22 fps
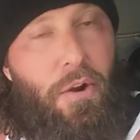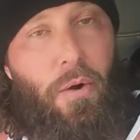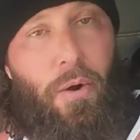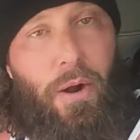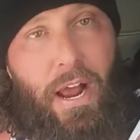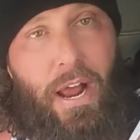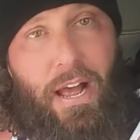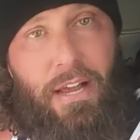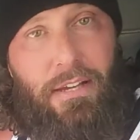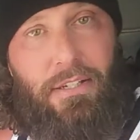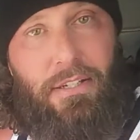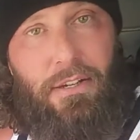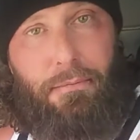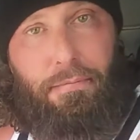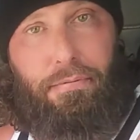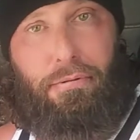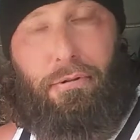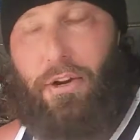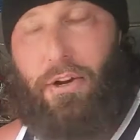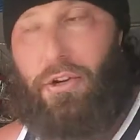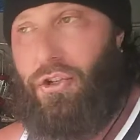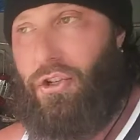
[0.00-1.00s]
you know, it has
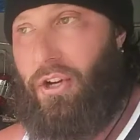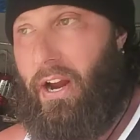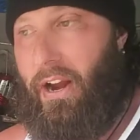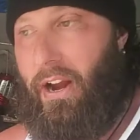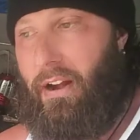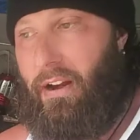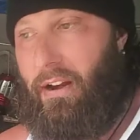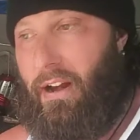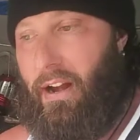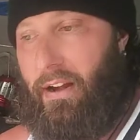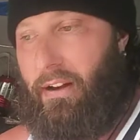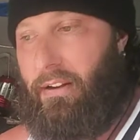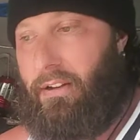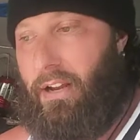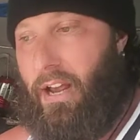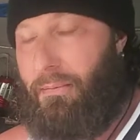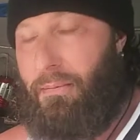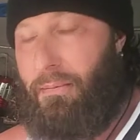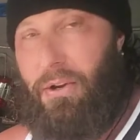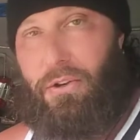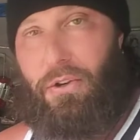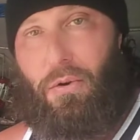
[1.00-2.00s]
depreciated.
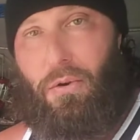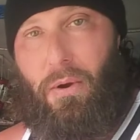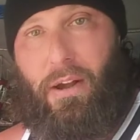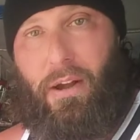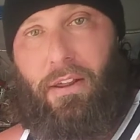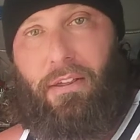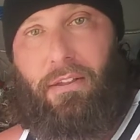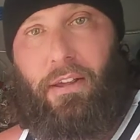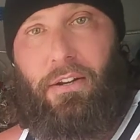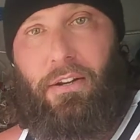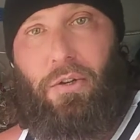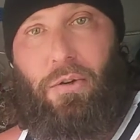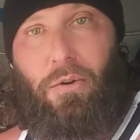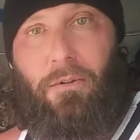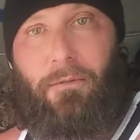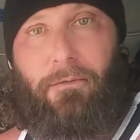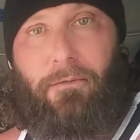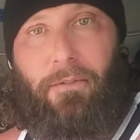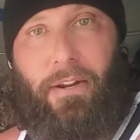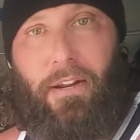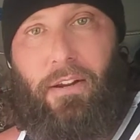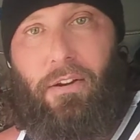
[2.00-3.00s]
Anytime you do anything
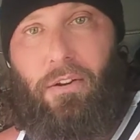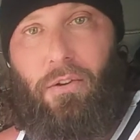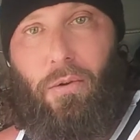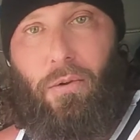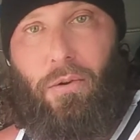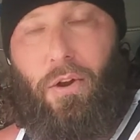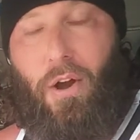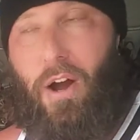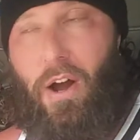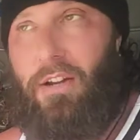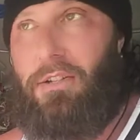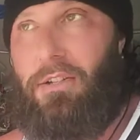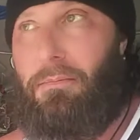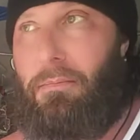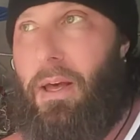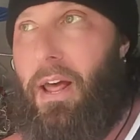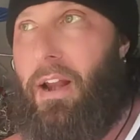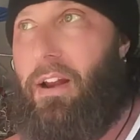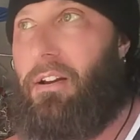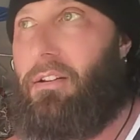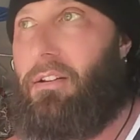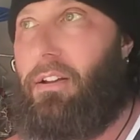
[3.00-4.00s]
to a vehicle
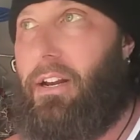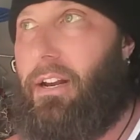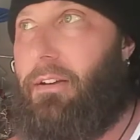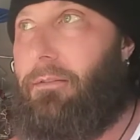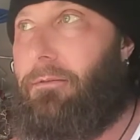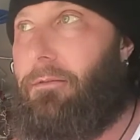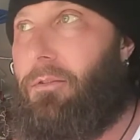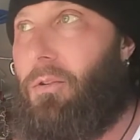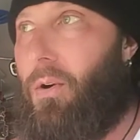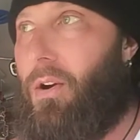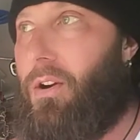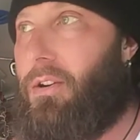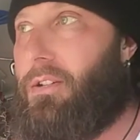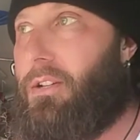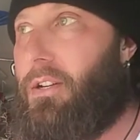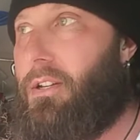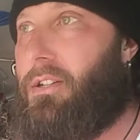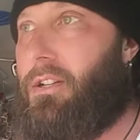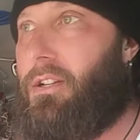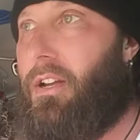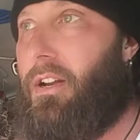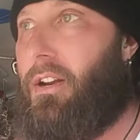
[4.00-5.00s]
cosmetically, of
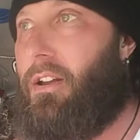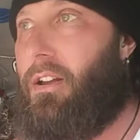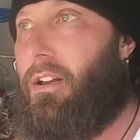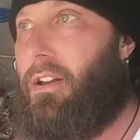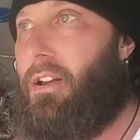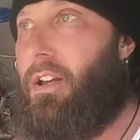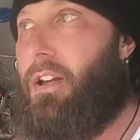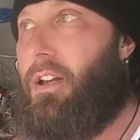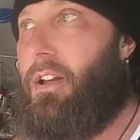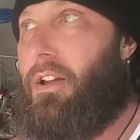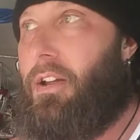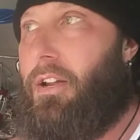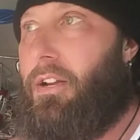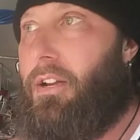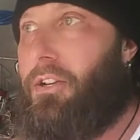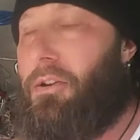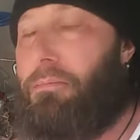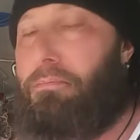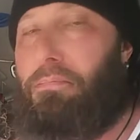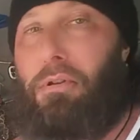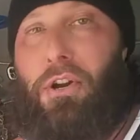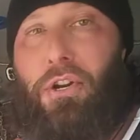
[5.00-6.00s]
course, it's going to
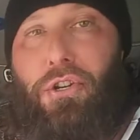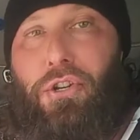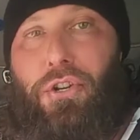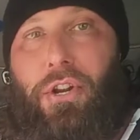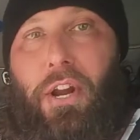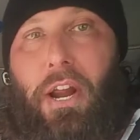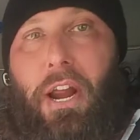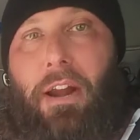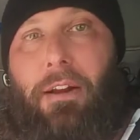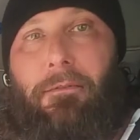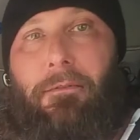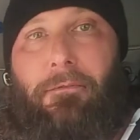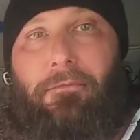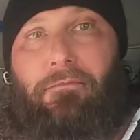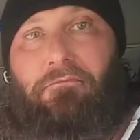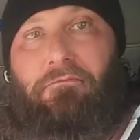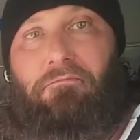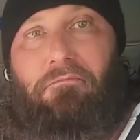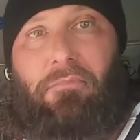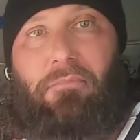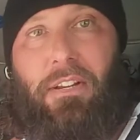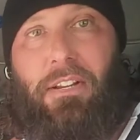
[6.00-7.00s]
depreciate
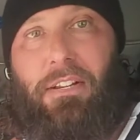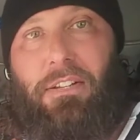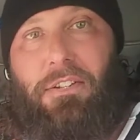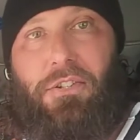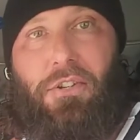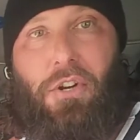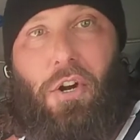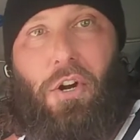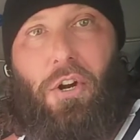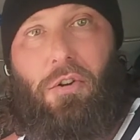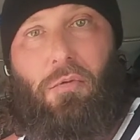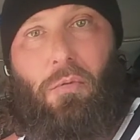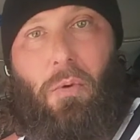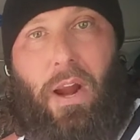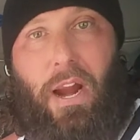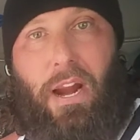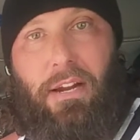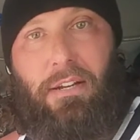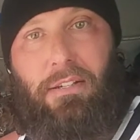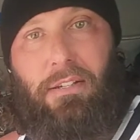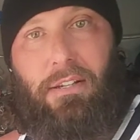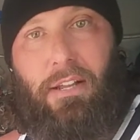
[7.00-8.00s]
in certain
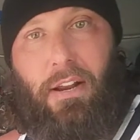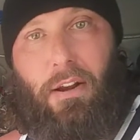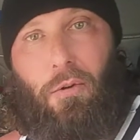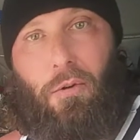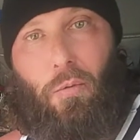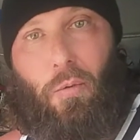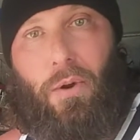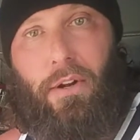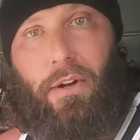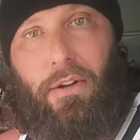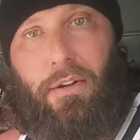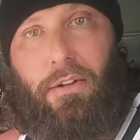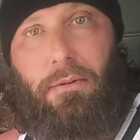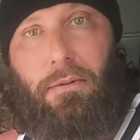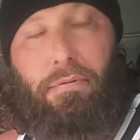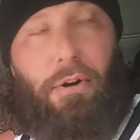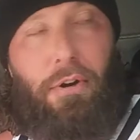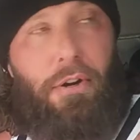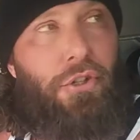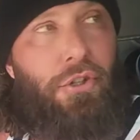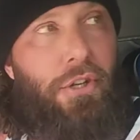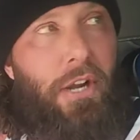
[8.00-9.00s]
ways that it wouldn't
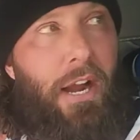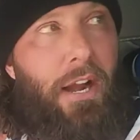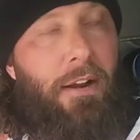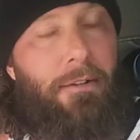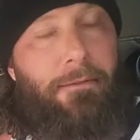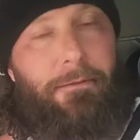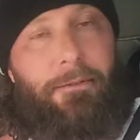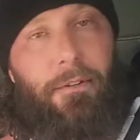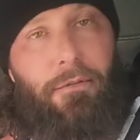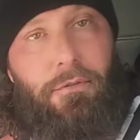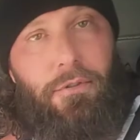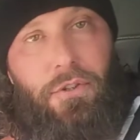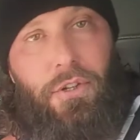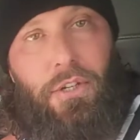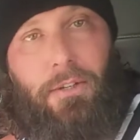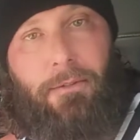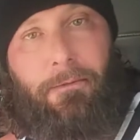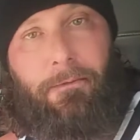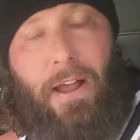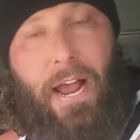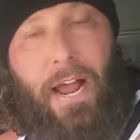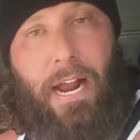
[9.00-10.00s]
depreciate if it was
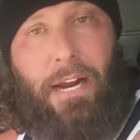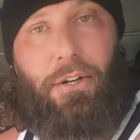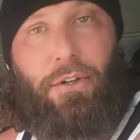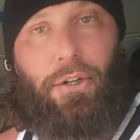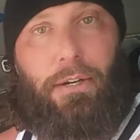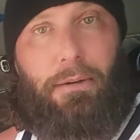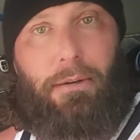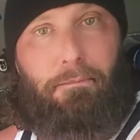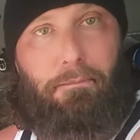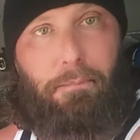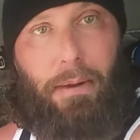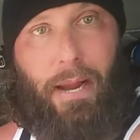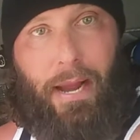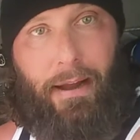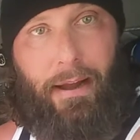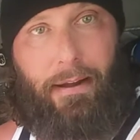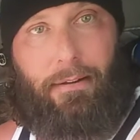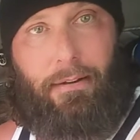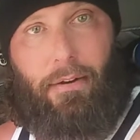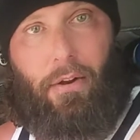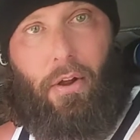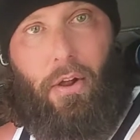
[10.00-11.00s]
just factory
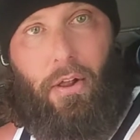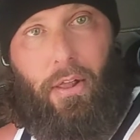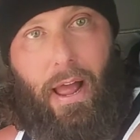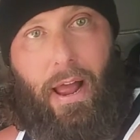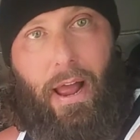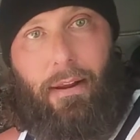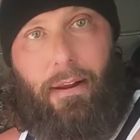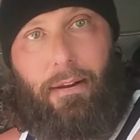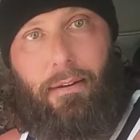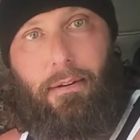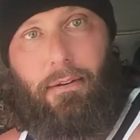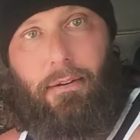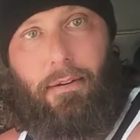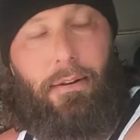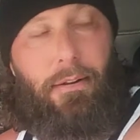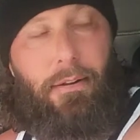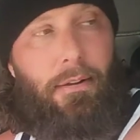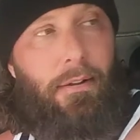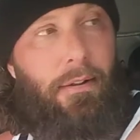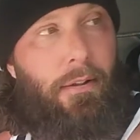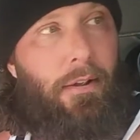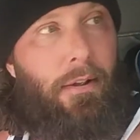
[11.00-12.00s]
paint and all that. You
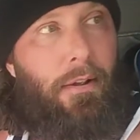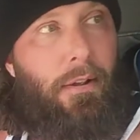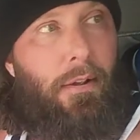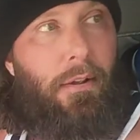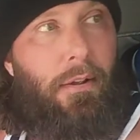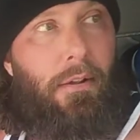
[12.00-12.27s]
know, you